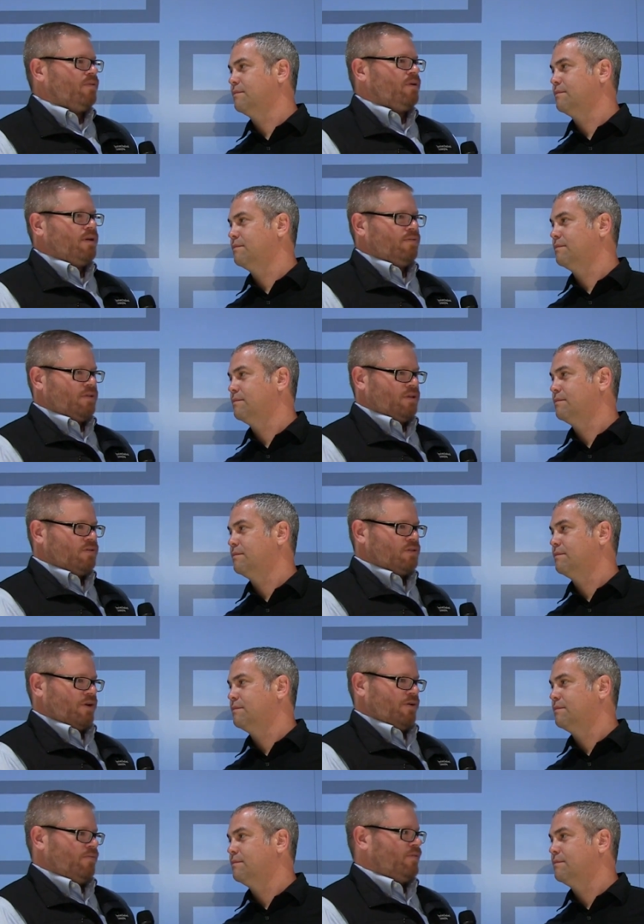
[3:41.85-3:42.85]
Speaker 1: will give you those
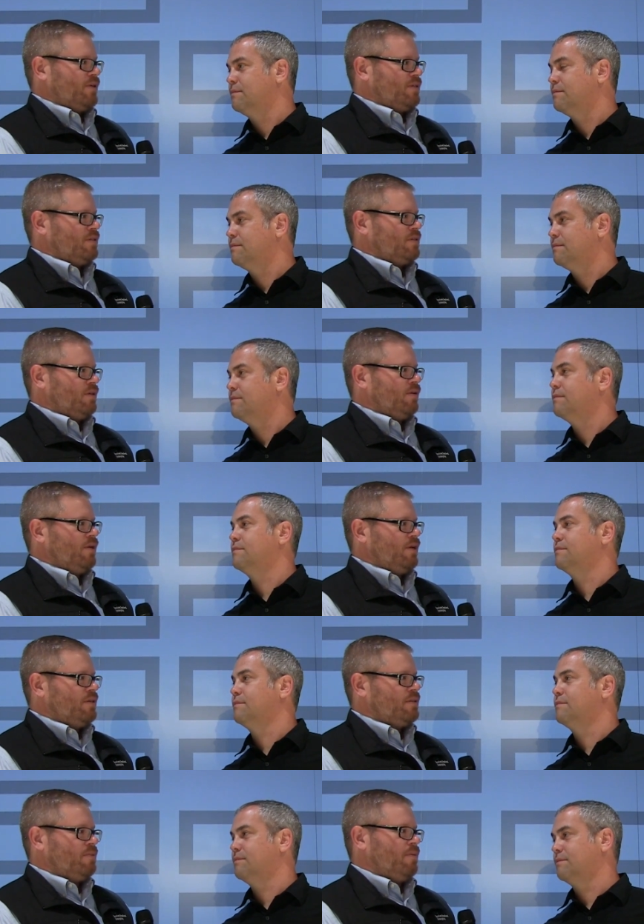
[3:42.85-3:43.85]
code fixes that you
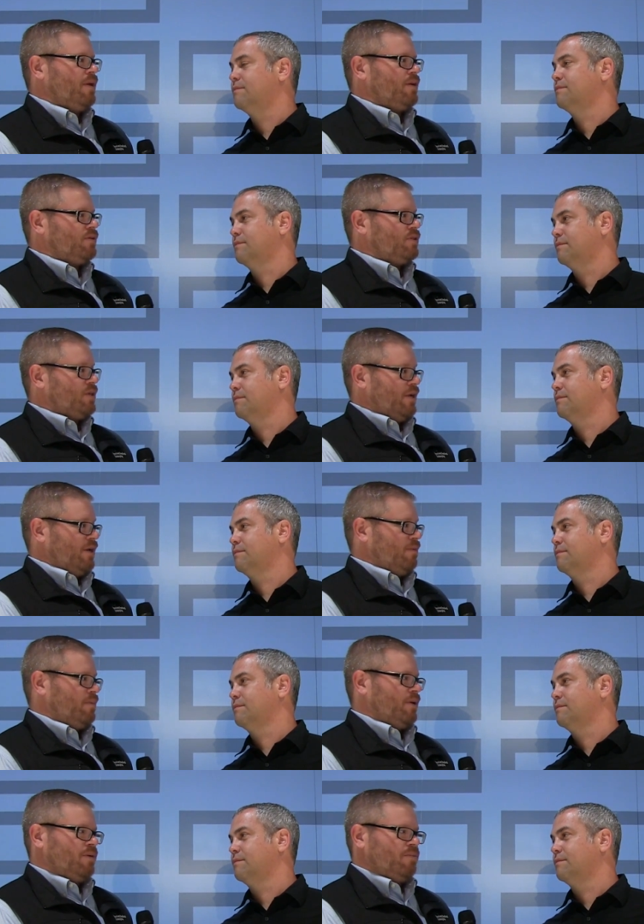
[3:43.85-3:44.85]
need to make your
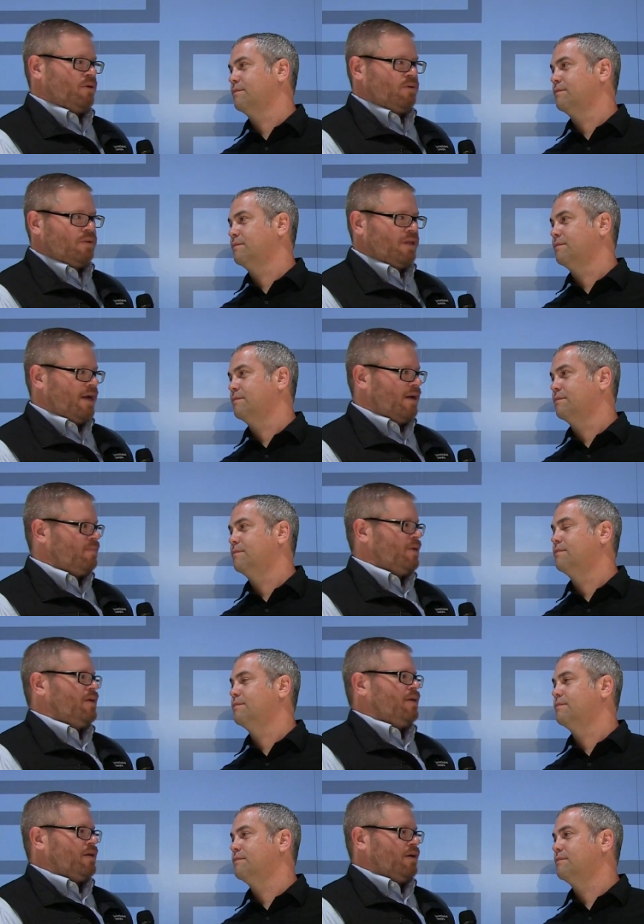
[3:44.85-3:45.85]
site, make your mobile app
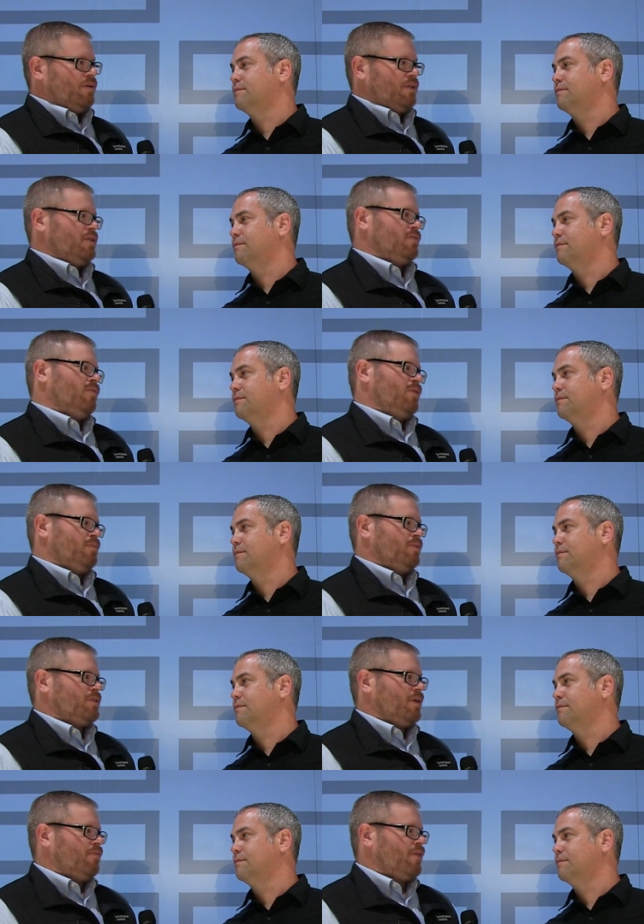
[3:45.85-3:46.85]
go at least forty
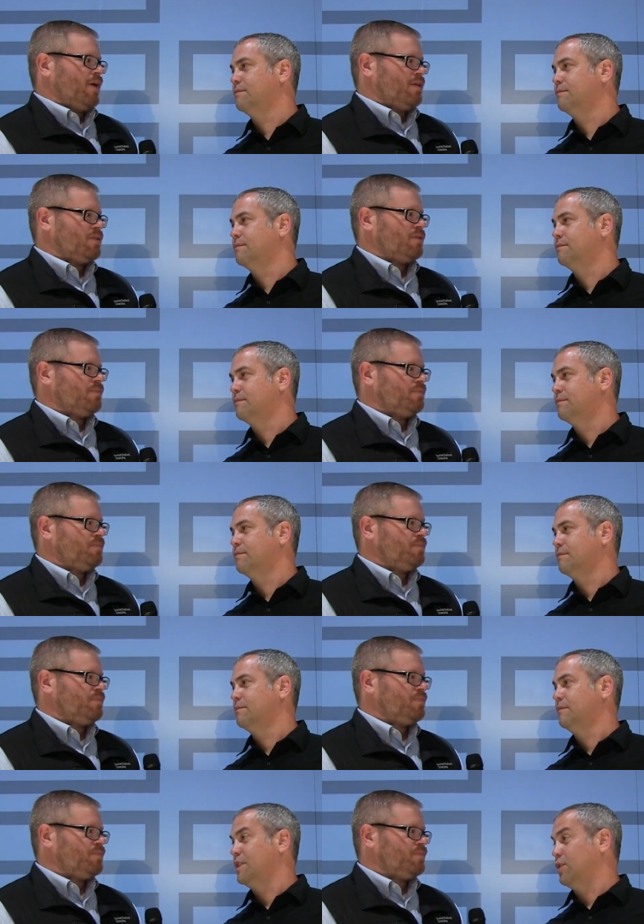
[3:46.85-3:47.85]
percent faster.
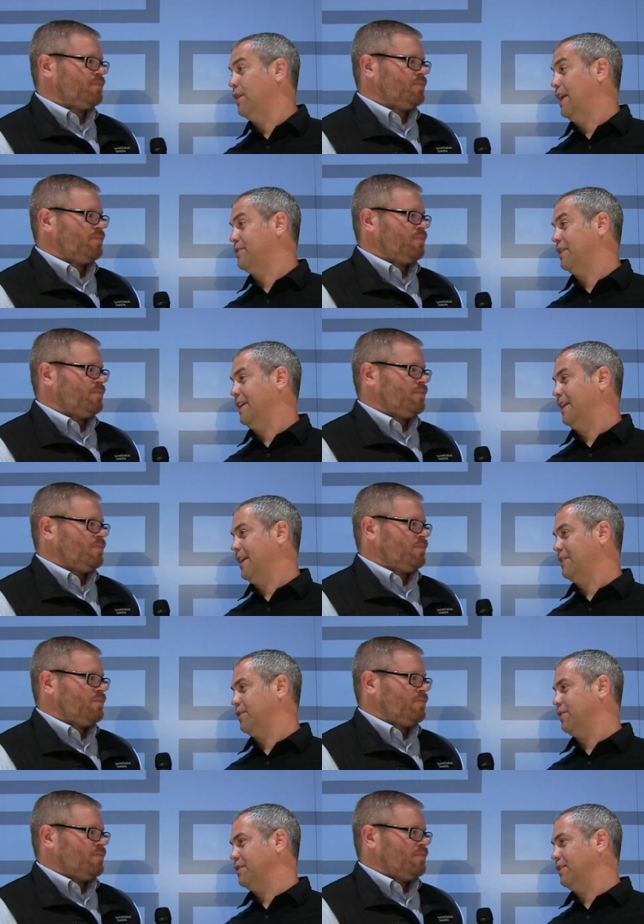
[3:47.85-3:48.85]
Speaker 2: So it actually it
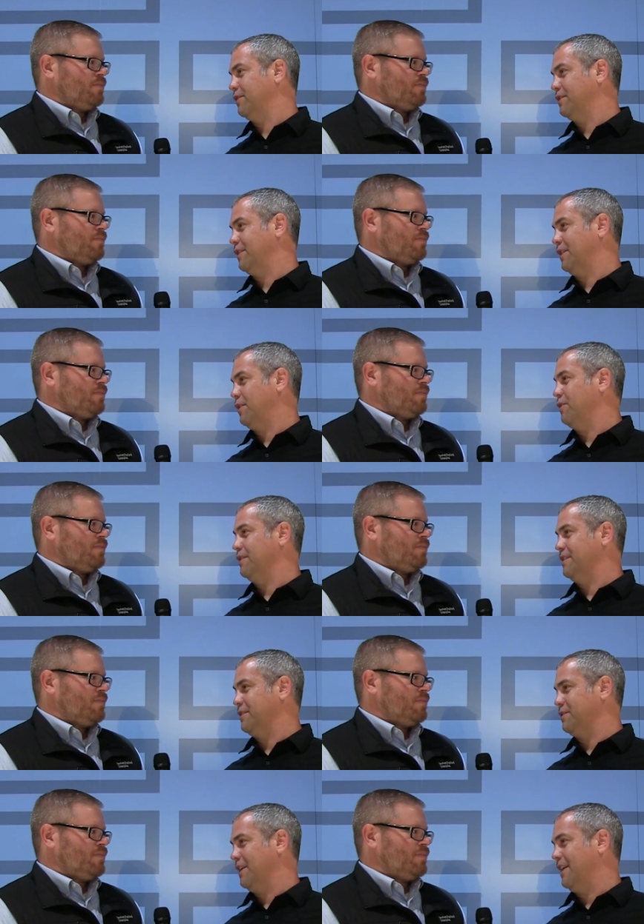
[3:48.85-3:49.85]
actually goes and looks at the code and
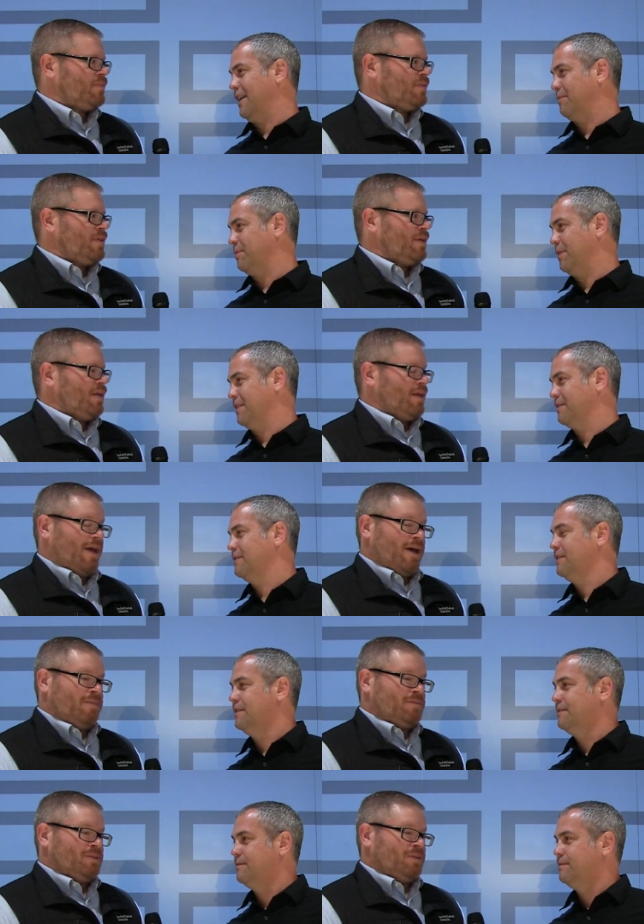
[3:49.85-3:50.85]
tells you how to optimize.
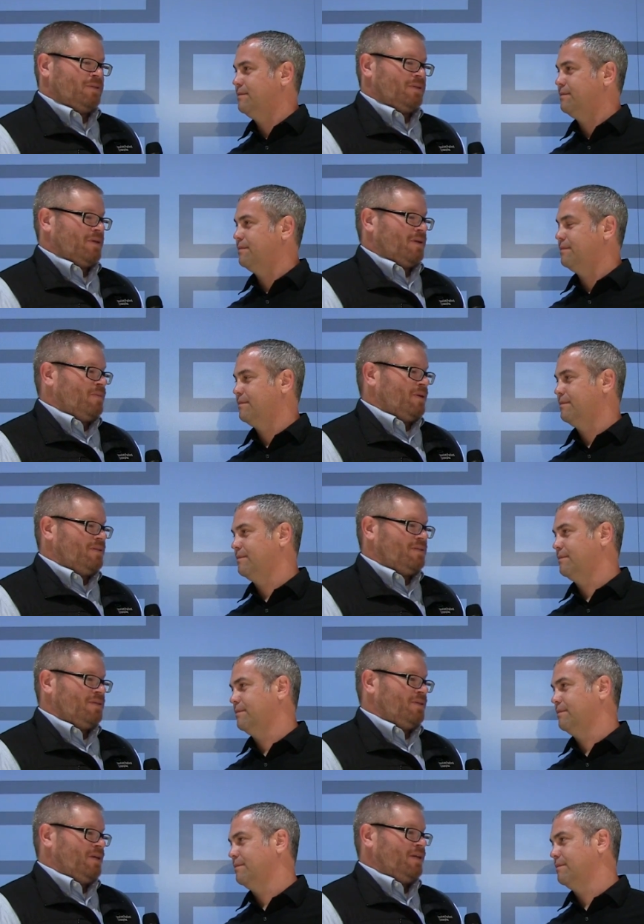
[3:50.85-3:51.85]
Speaker 1: Absolutely. I mean,
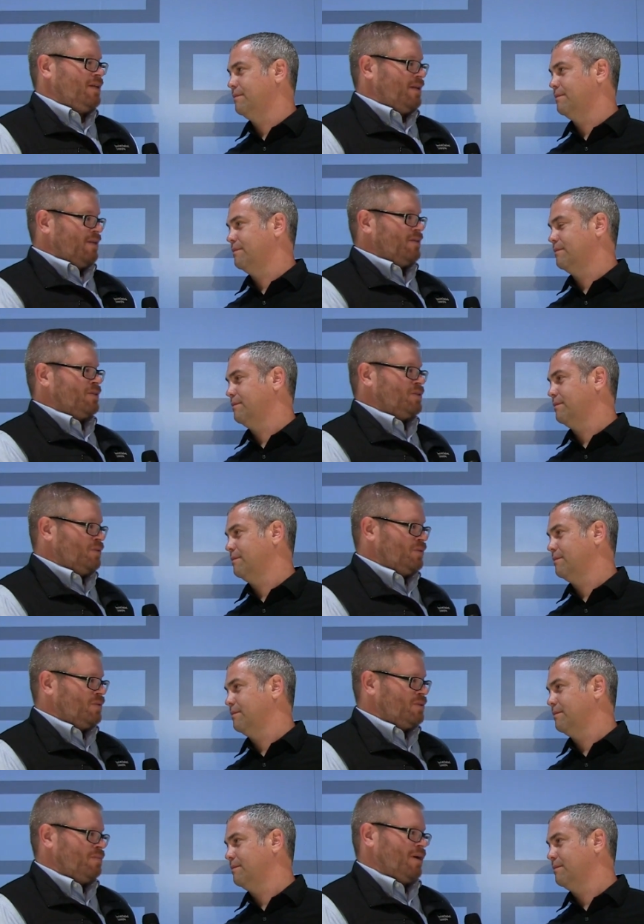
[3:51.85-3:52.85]
do you need another
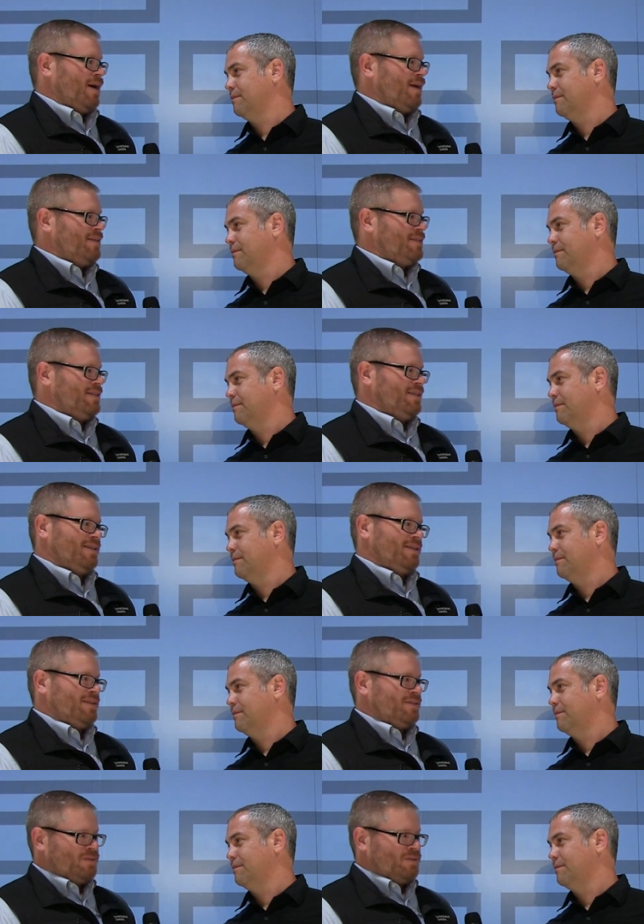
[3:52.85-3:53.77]
tool to buy? Do you need another